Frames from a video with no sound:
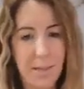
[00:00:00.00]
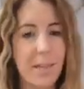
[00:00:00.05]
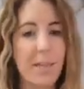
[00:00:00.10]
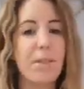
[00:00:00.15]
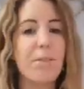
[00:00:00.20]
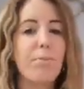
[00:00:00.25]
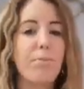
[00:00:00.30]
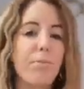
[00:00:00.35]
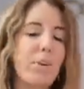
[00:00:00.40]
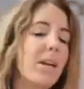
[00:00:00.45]

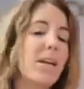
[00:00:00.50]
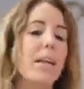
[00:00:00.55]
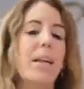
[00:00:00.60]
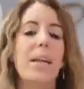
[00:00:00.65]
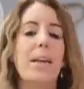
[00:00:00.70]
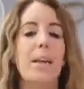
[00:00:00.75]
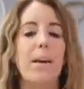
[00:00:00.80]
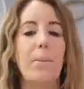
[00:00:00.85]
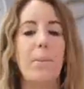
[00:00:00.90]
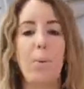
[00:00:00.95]
It's
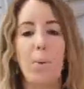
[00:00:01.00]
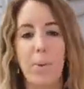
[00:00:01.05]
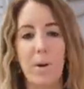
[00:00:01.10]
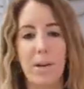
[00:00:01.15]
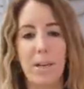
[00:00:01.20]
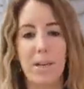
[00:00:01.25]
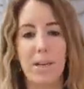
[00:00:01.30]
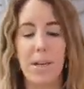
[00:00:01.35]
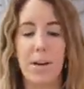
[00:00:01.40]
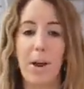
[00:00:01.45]
really
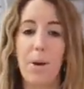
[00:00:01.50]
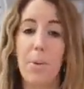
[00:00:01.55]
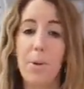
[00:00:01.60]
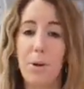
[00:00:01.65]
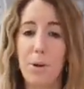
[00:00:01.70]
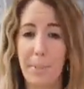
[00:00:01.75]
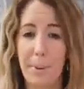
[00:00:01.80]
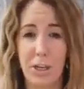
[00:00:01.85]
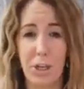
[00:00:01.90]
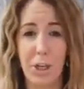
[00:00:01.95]
important to know what
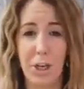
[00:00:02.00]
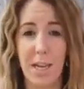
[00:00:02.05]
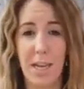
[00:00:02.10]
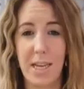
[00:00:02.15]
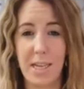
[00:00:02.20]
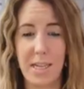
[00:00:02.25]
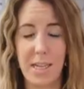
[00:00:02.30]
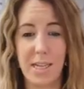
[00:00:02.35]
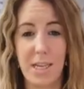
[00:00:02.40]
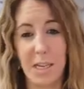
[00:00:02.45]
your budget
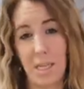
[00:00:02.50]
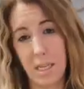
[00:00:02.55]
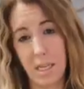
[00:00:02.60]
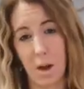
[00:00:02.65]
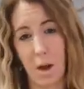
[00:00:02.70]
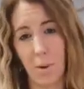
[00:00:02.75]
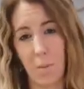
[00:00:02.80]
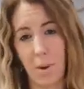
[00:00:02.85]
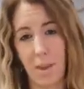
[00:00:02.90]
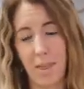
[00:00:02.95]
is to
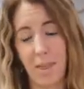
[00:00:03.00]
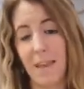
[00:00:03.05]
start with.